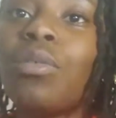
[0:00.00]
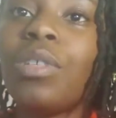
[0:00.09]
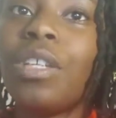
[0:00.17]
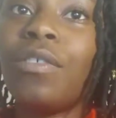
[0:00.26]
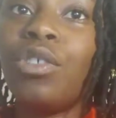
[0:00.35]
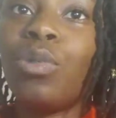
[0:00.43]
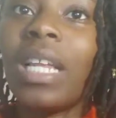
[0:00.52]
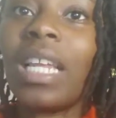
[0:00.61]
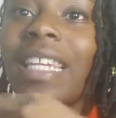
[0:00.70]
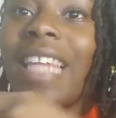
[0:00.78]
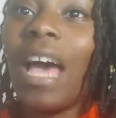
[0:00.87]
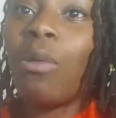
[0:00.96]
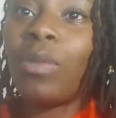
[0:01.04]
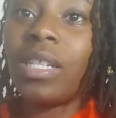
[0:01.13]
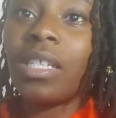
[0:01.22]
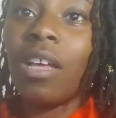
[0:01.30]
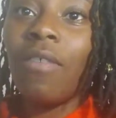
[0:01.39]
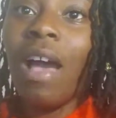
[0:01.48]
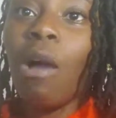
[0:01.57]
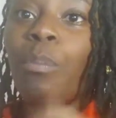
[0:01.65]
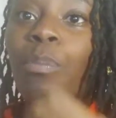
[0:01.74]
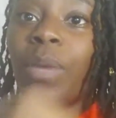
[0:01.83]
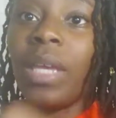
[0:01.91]
gives you an allowance of
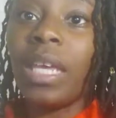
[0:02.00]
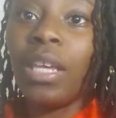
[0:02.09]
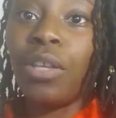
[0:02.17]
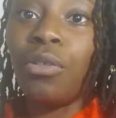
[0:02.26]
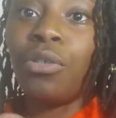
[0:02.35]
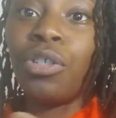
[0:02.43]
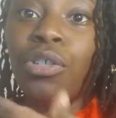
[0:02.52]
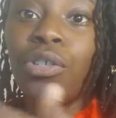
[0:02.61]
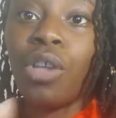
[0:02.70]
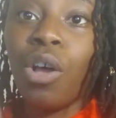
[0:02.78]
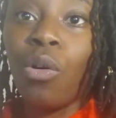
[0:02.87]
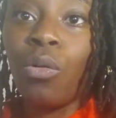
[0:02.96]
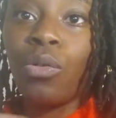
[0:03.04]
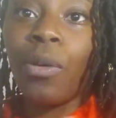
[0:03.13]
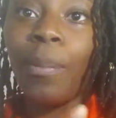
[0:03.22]
how big you should sew your